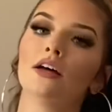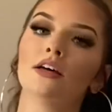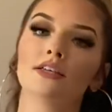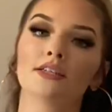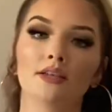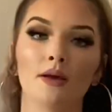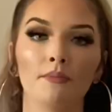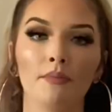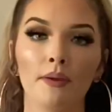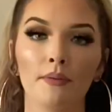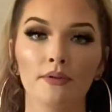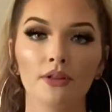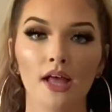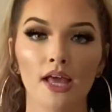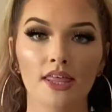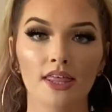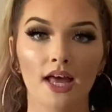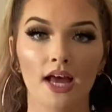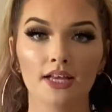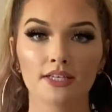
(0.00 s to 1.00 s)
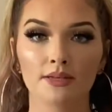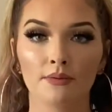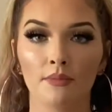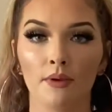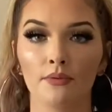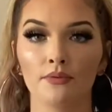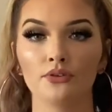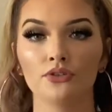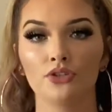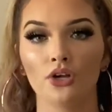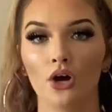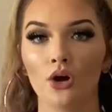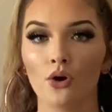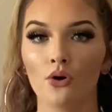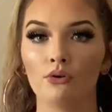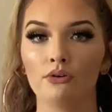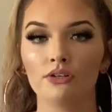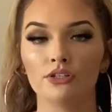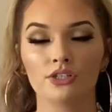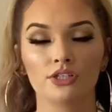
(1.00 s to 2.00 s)
some people like that, some people
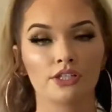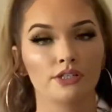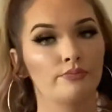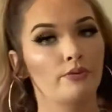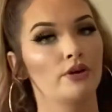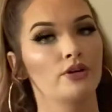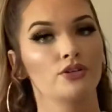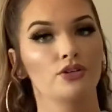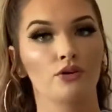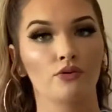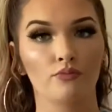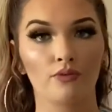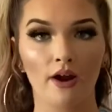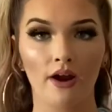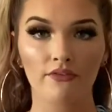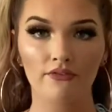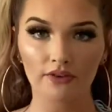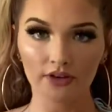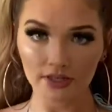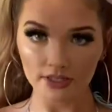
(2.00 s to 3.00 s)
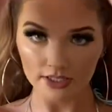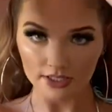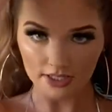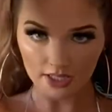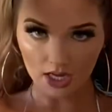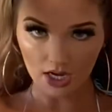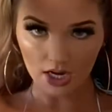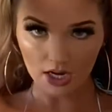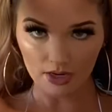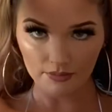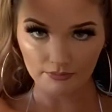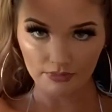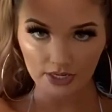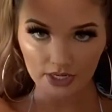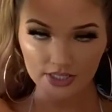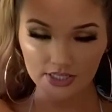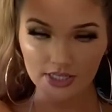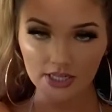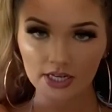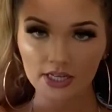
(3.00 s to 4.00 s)
don't. It's just personal preference. Um,
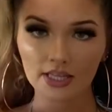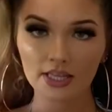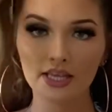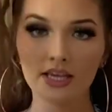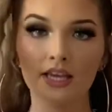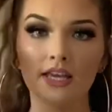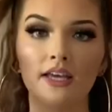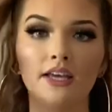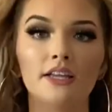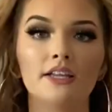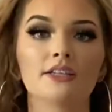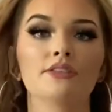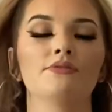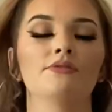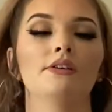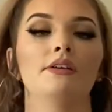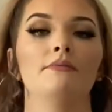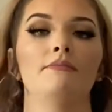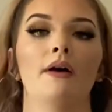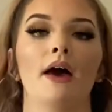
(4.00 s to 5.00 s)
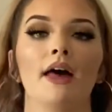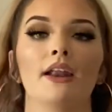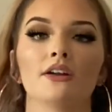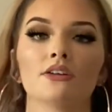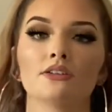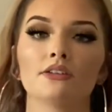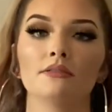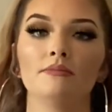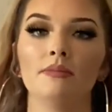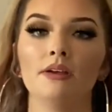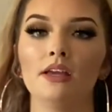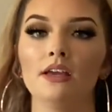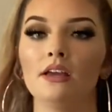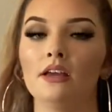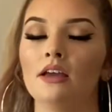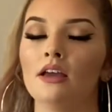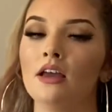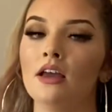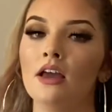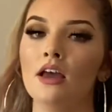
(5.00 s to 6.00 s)
personally, it doesn't really matter to
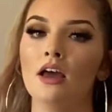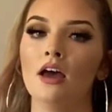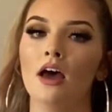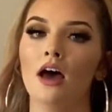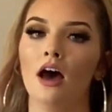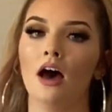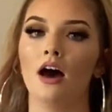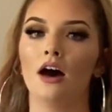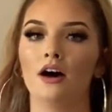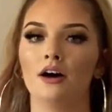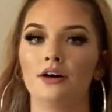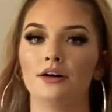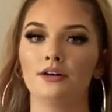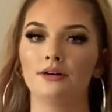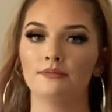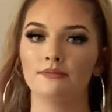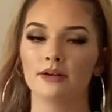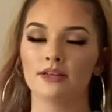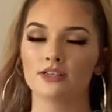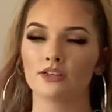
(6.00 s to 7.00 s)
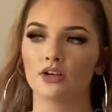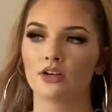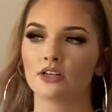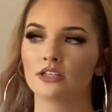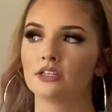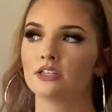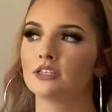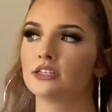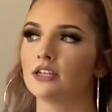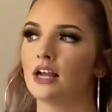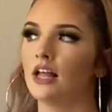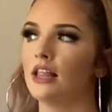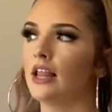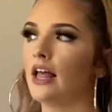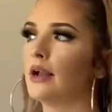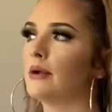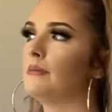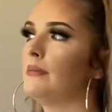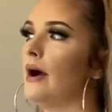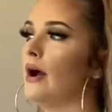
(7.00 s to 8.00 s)
me um, as long as it's not
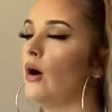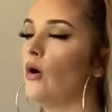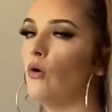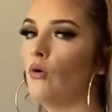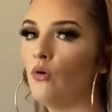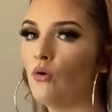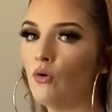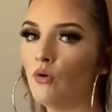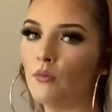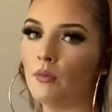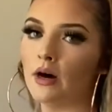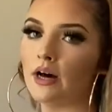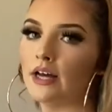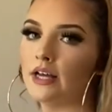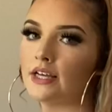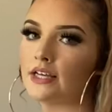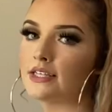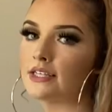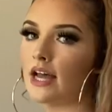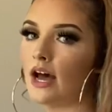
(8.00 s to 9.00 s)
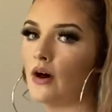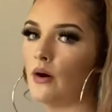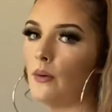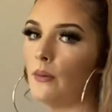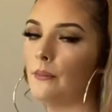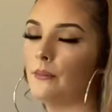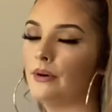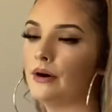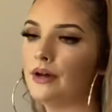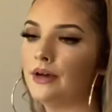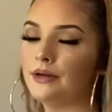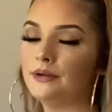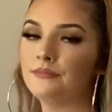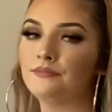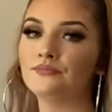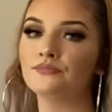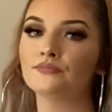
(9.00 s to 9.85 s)
like my whole butt is out. But